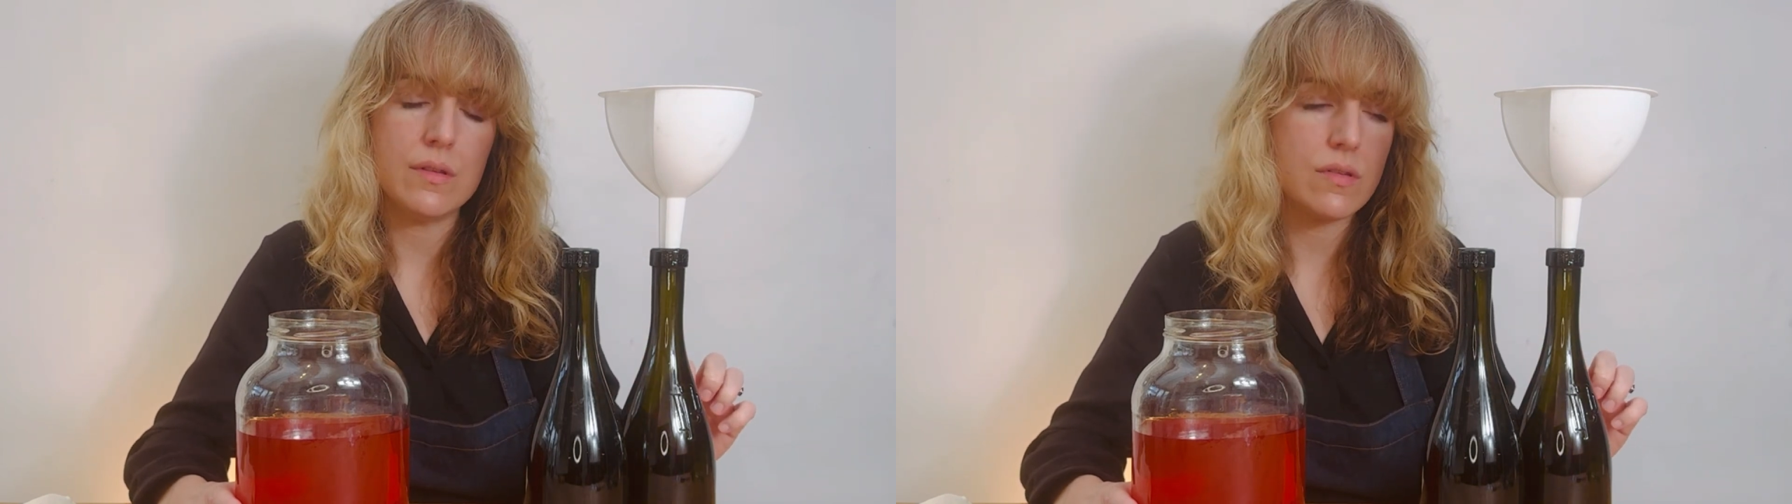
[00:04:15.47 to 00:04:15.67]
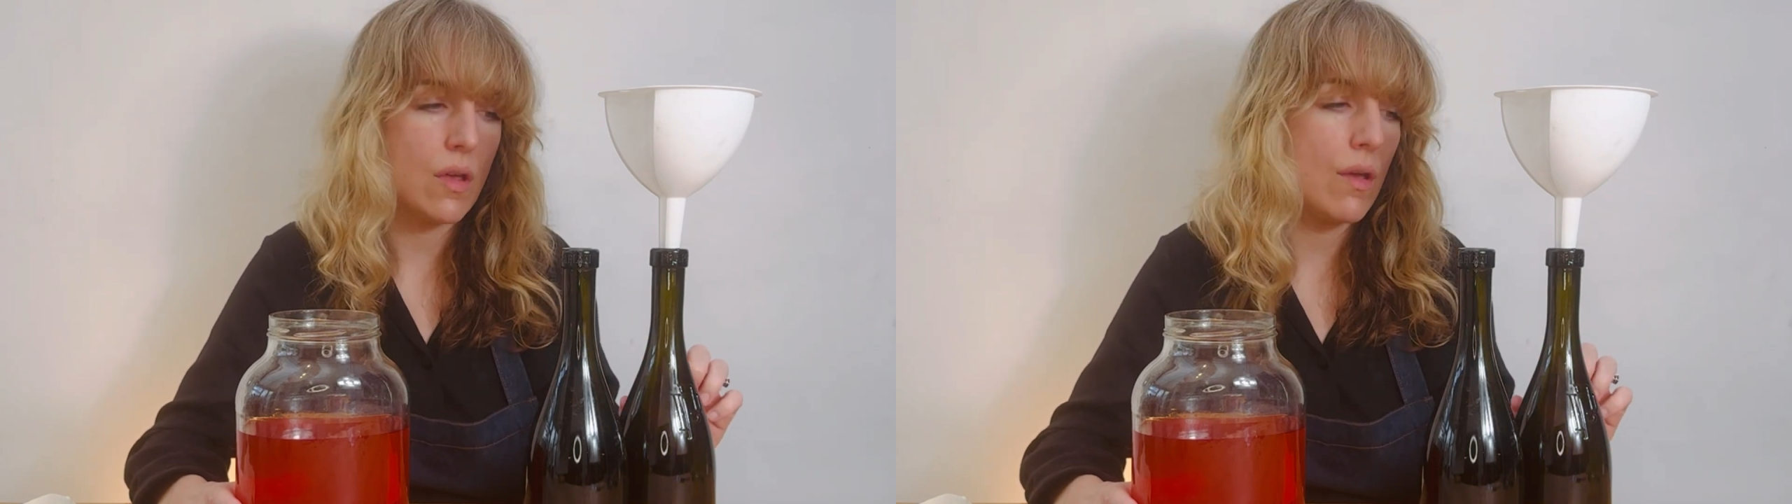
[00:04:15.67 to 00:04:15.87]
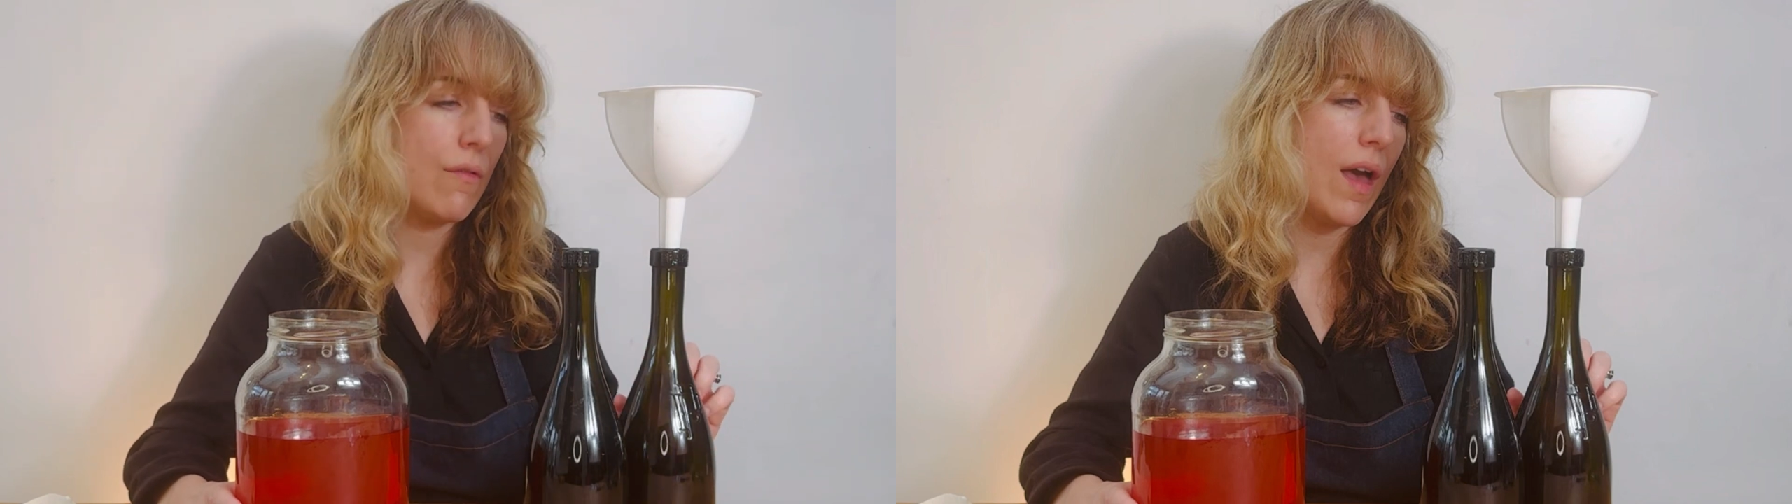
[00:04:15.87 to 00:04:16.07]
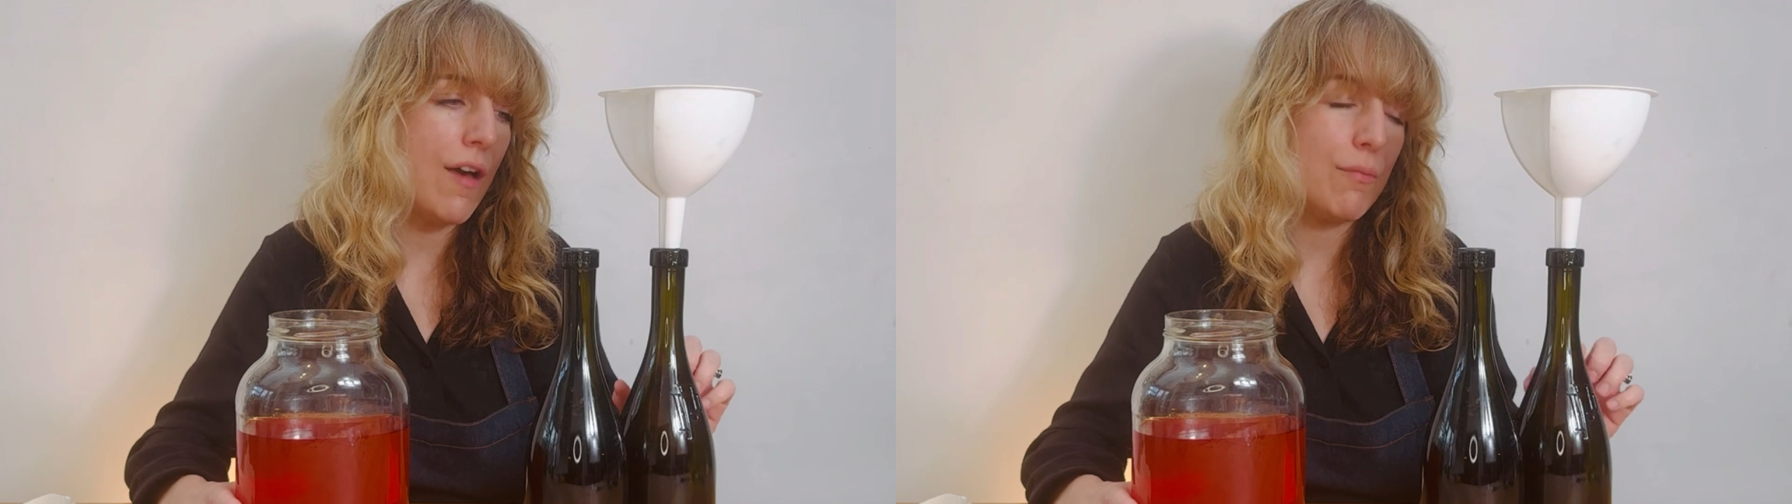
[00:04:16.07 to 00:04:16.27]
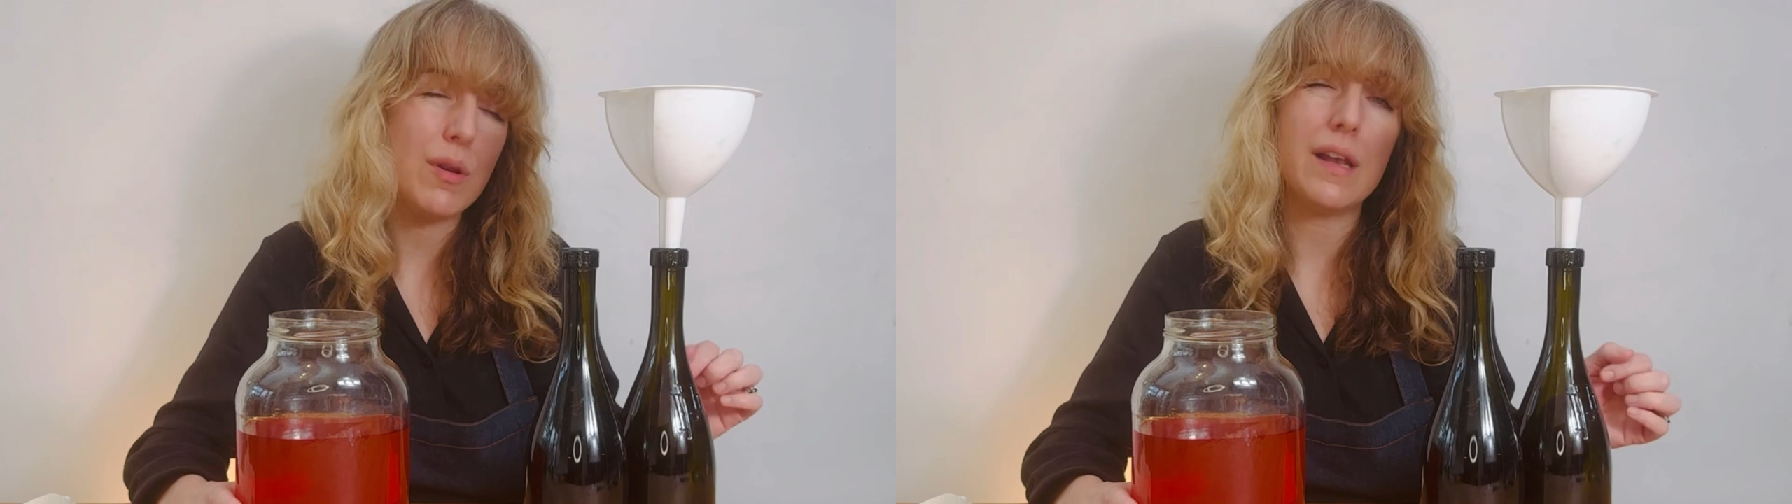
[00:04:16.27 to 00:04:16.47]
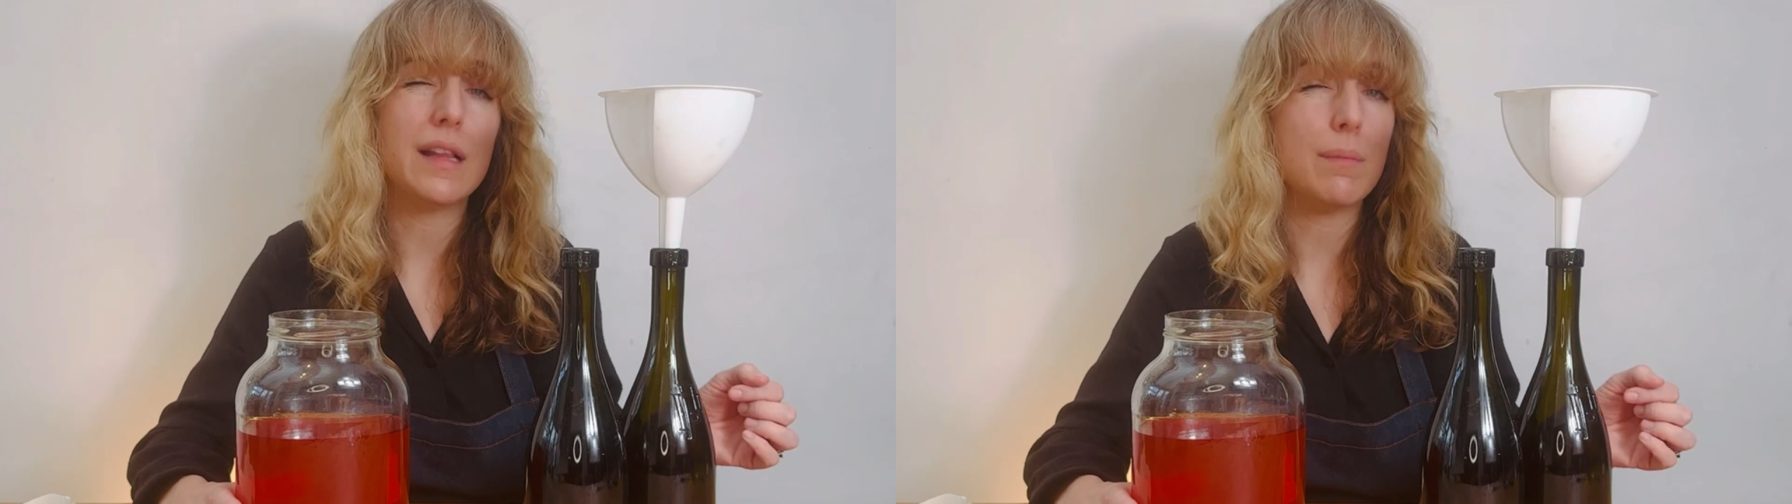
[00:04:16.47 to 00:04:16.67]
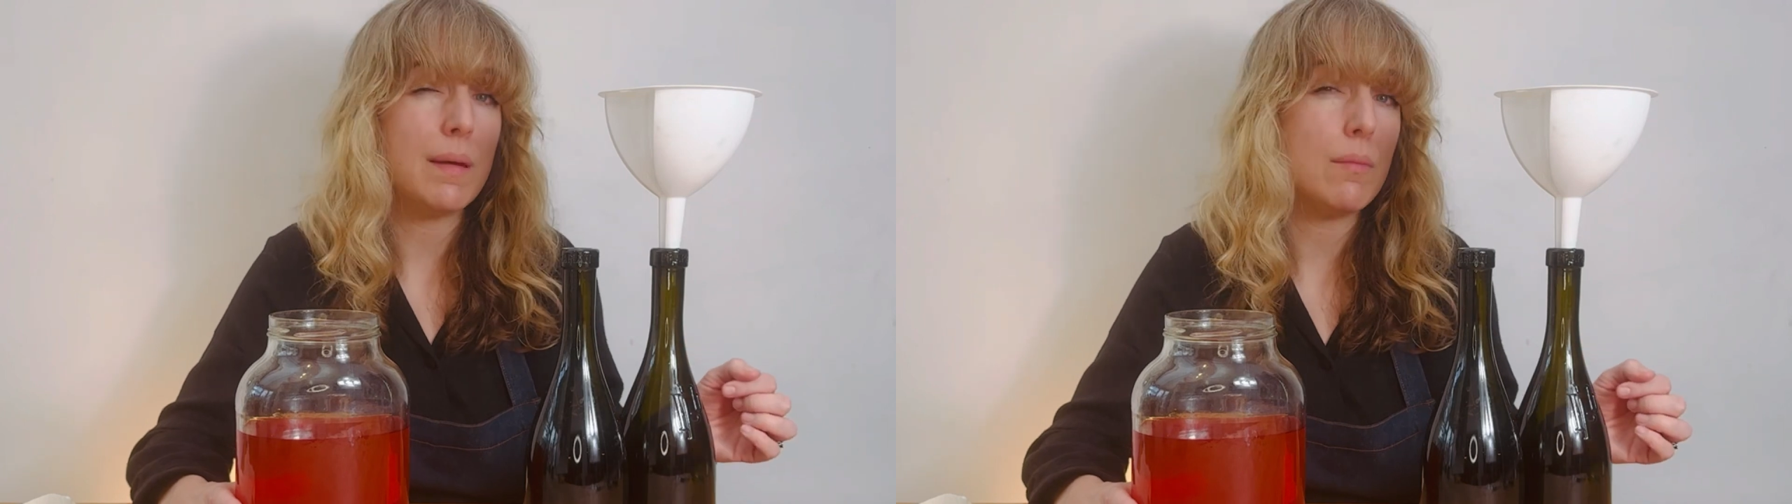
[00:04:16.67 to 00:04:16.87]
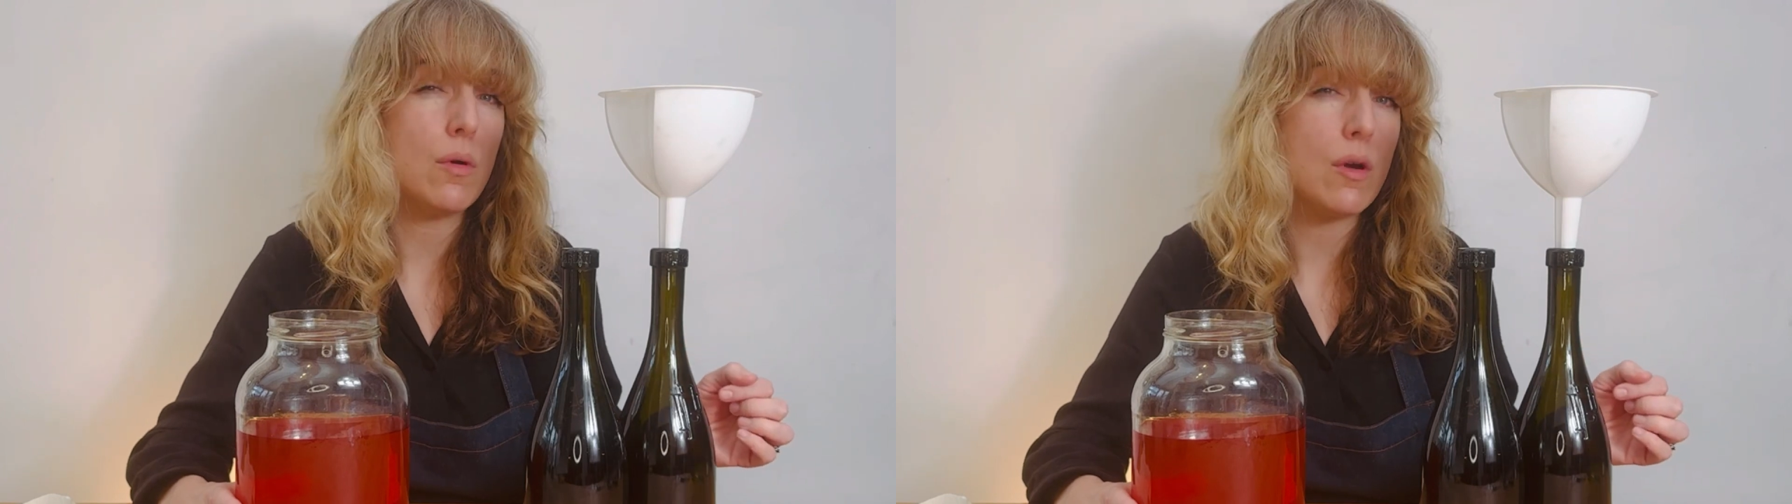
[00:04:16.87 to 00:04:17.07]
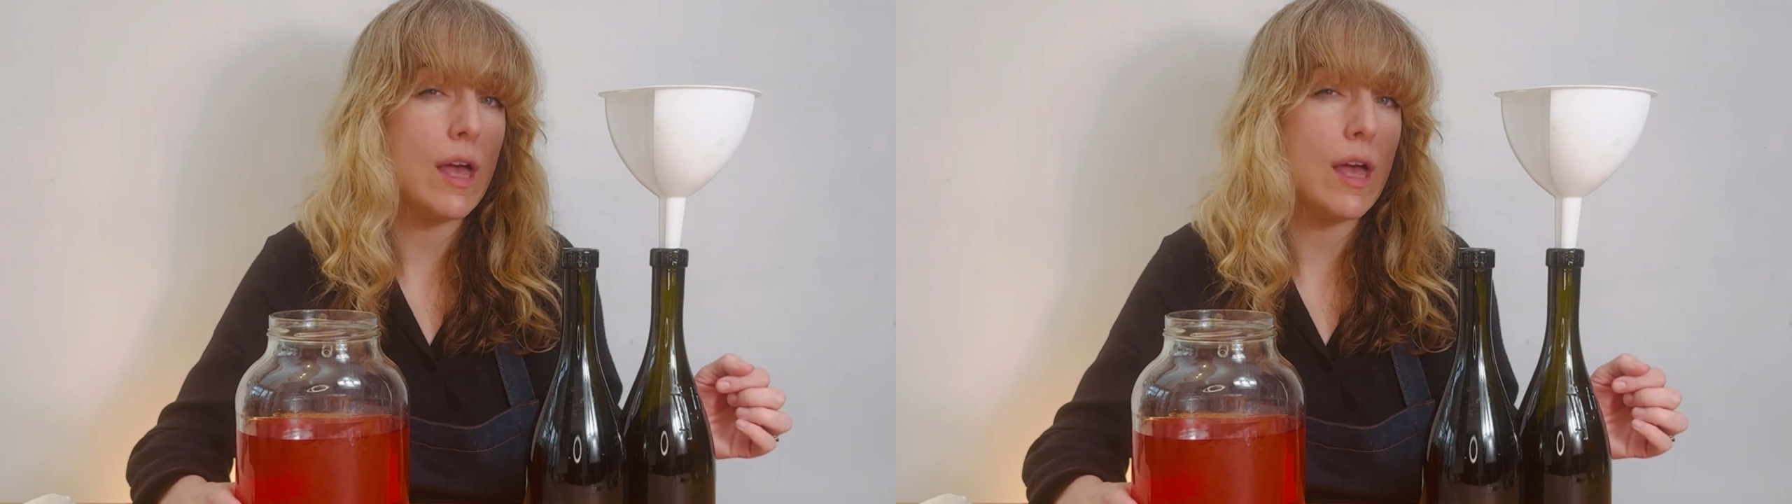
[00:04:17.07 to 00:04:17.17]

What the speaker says: So if I have put a little bit more